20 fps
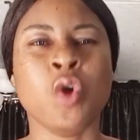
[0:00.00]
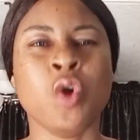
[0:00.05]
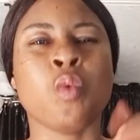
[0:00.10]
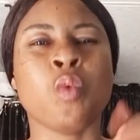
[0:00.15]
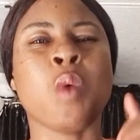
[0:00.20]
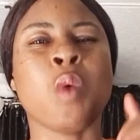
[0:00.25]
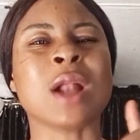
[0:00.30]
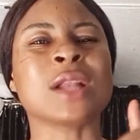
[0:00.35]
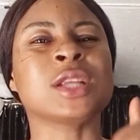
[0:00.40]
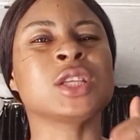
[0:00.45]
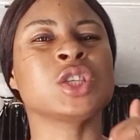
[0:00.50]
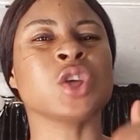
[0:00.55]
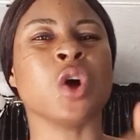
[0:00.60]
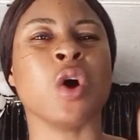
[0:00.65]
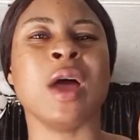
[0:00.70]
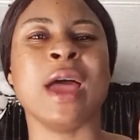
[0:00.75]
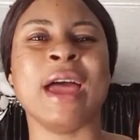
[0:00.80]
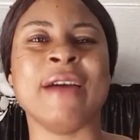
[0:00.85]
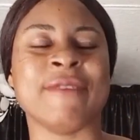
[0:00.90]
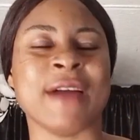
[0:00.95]

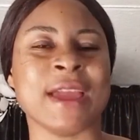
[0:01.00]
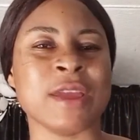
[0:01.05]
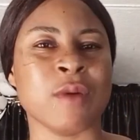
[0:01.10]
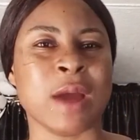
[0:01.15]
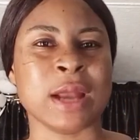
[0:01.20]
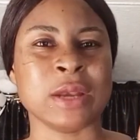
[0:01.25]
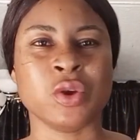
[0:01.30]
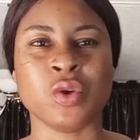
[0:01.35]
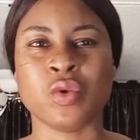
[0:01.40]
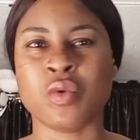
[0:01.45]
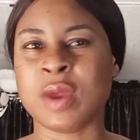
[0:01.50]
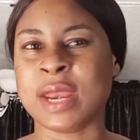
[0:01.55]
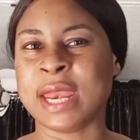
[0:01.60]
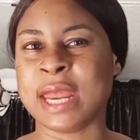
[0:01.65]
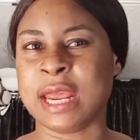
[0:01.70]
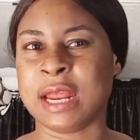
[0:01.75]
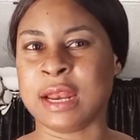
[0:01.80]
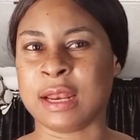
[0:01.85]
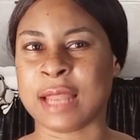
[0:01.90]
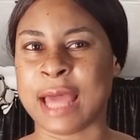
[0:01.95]
Whatsoever you are doing
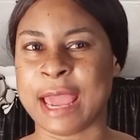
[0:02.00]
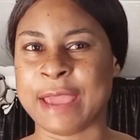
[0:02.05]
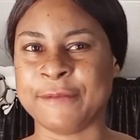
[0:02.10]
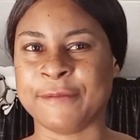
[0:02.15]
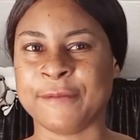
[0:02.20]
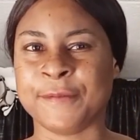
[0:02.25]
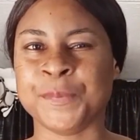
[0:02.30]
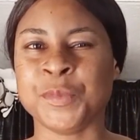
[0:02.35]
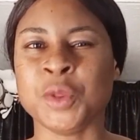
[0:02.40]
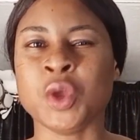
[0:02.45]
in life,